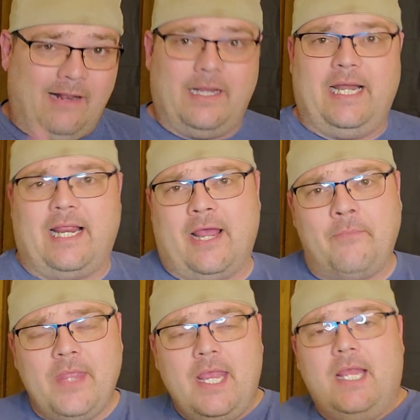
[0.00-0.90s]
Anyhow,
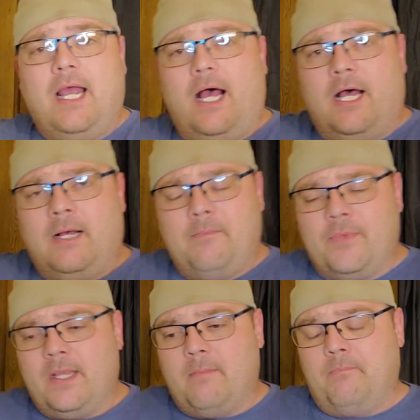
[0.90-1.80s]

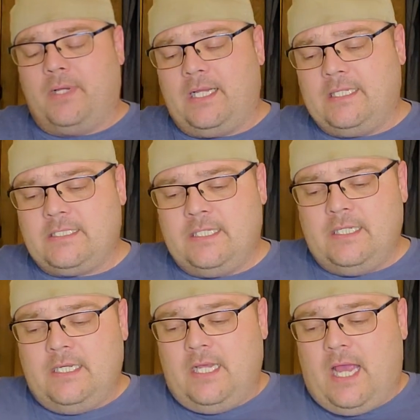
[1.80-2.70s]
but
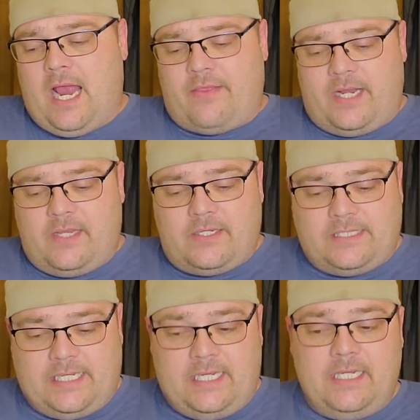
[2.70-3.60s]
at the end of the
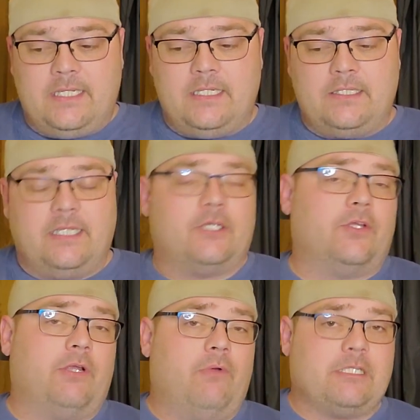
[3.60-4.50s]
day, the
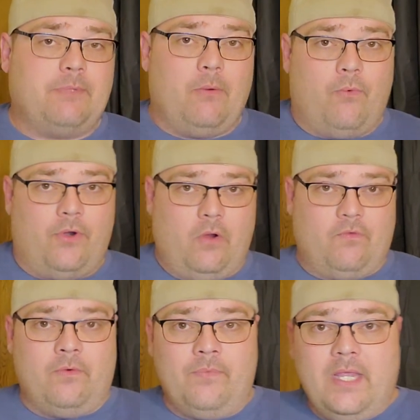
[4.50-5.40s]
cookie recipe won
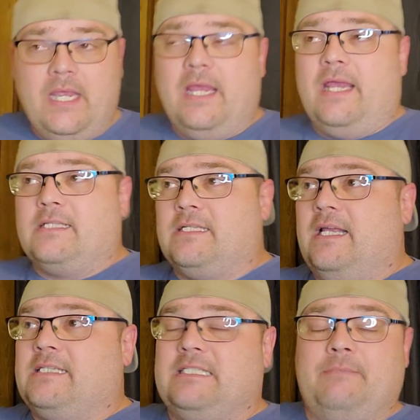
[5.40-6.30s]
over. It's an
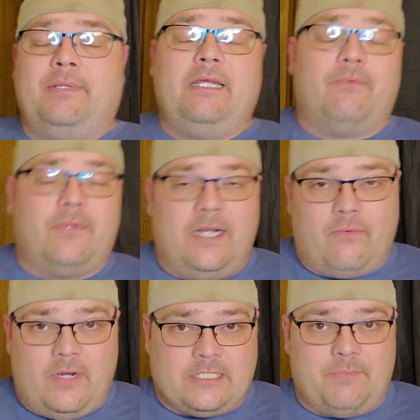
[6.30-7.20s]
SCP related
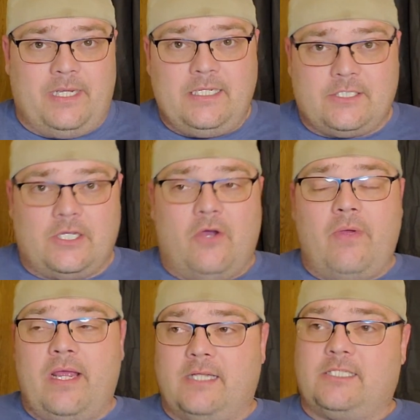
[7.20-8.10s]
recipe,
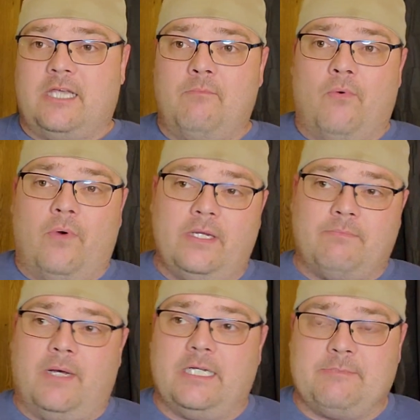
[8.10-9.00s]
so at some point
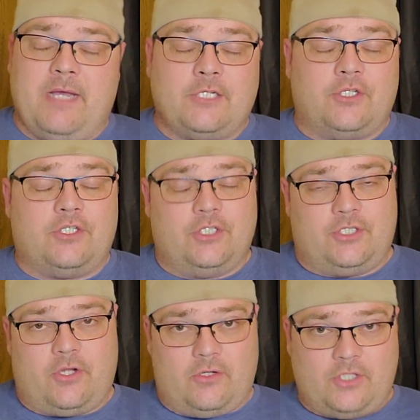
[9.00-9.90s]
my spatula should
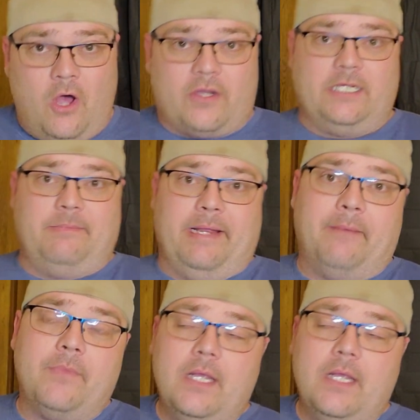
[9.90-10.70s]
start talking to me.